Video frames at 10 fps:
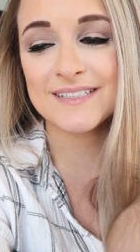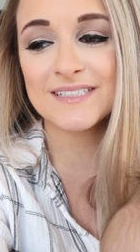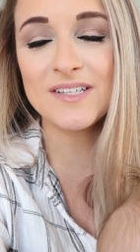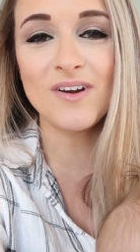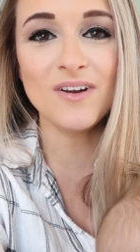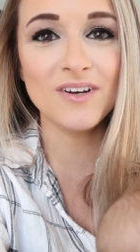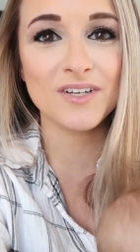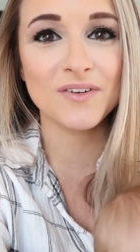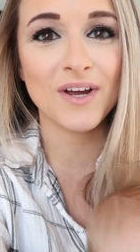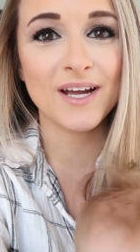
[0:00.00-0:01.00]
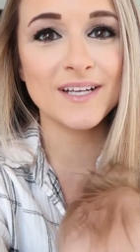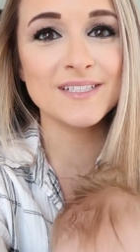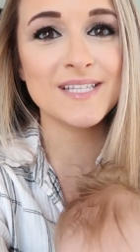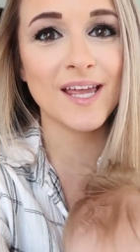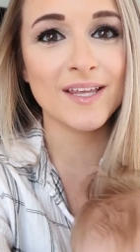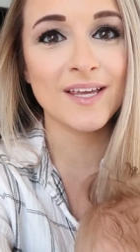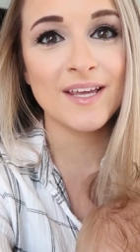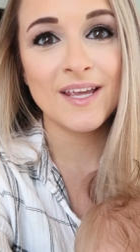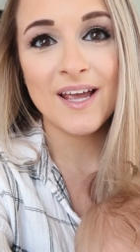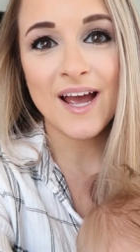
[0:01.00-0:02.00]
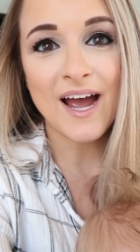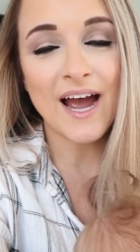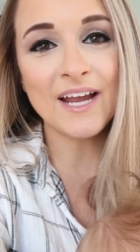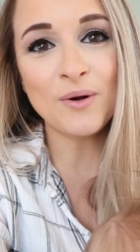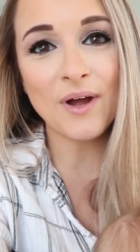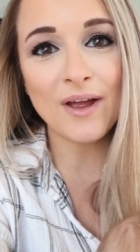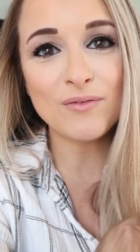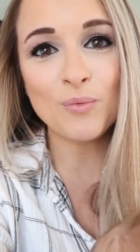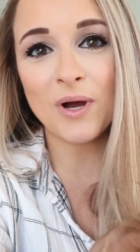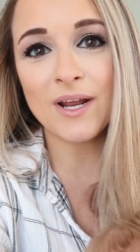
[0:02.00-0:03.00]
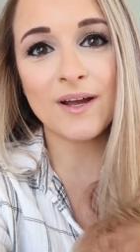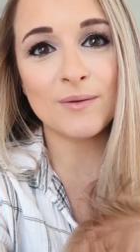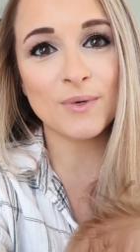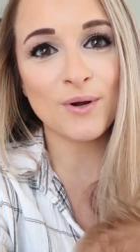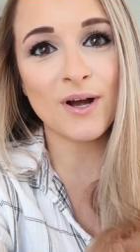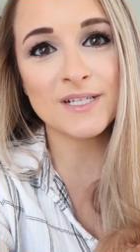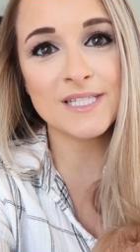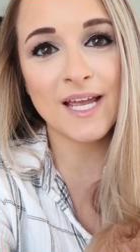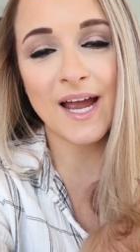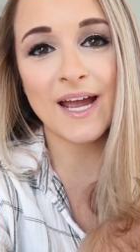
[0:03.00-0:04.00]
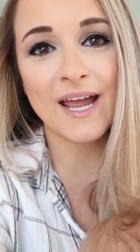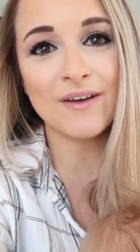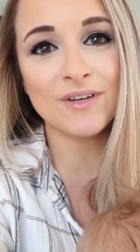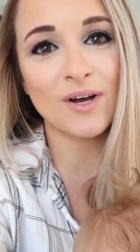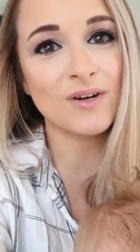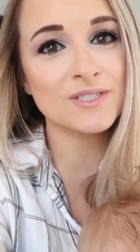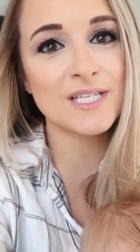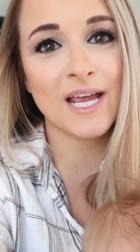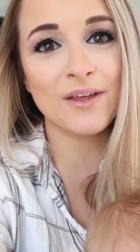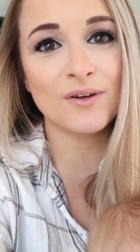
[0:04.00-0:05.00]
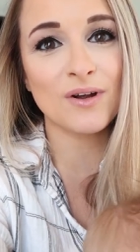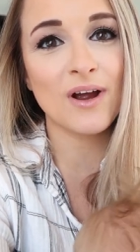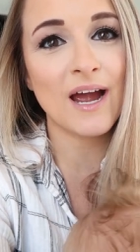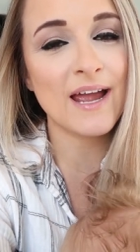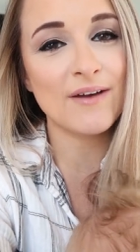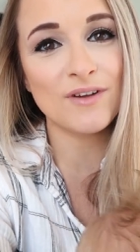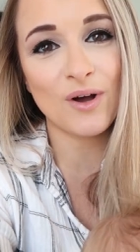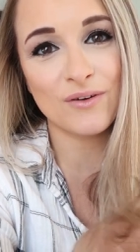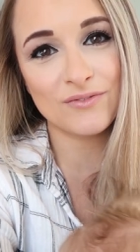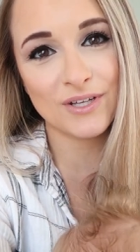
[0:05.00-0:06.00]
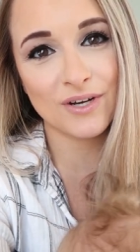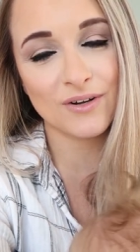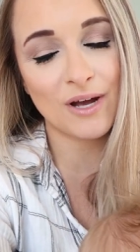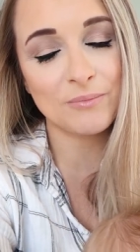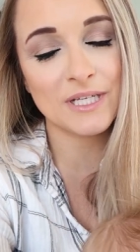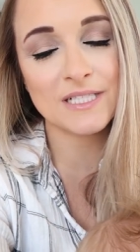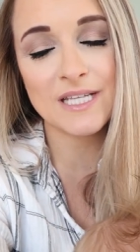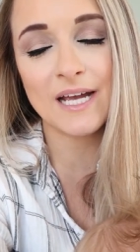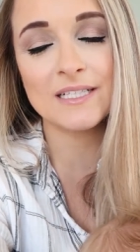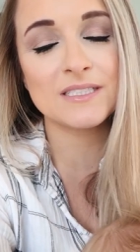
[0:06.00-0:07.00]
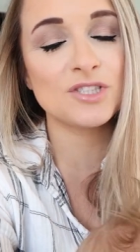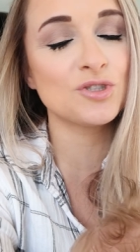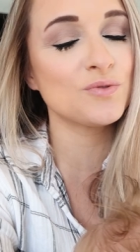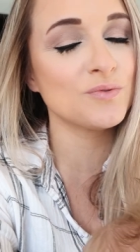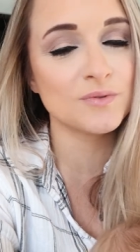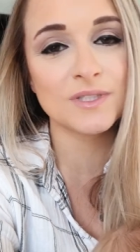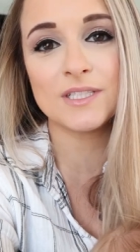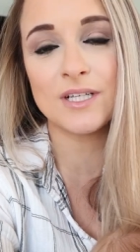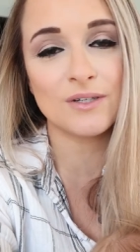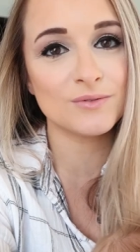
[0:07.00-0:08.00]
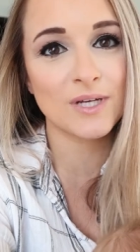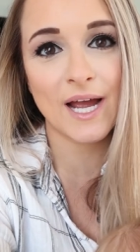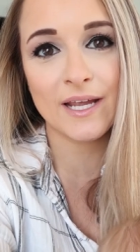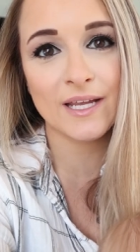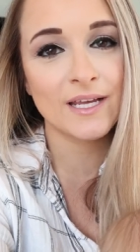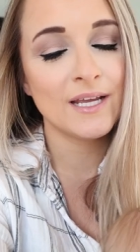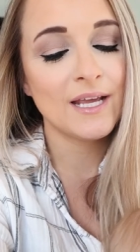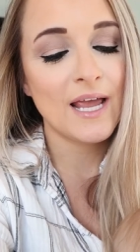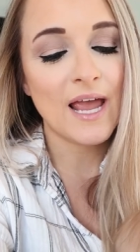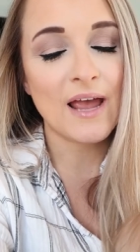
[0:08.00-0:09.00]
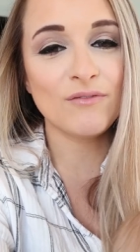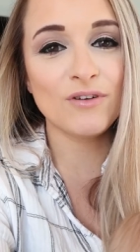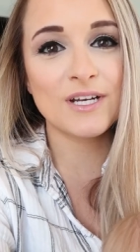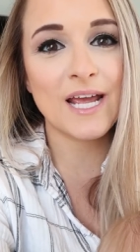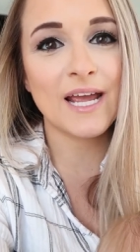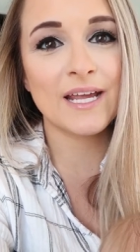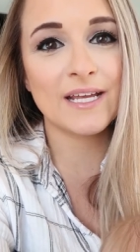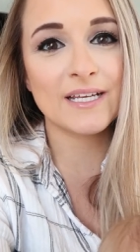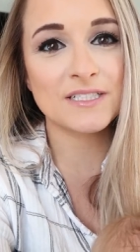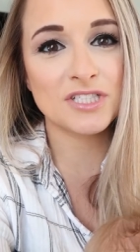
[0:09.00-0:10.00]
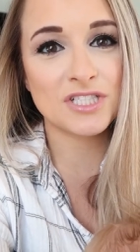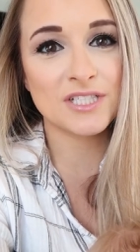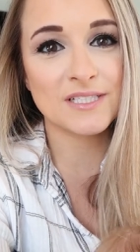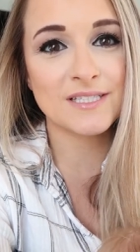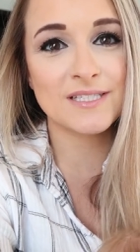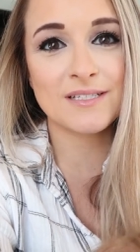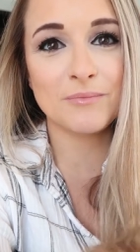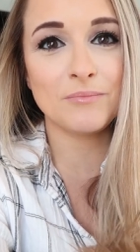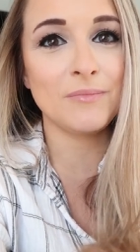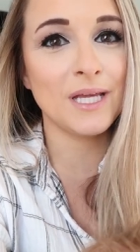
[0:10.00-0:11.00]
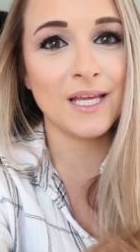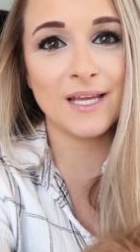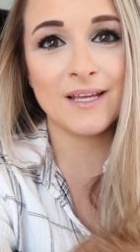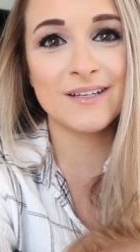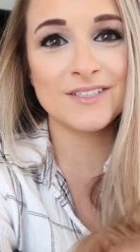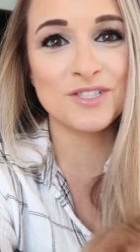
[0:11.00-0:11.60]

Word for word: it's hard, you guys. Like, I don't ever want to come across like I have it all together or I have it all figured out because I truly don't. Like, every day is just me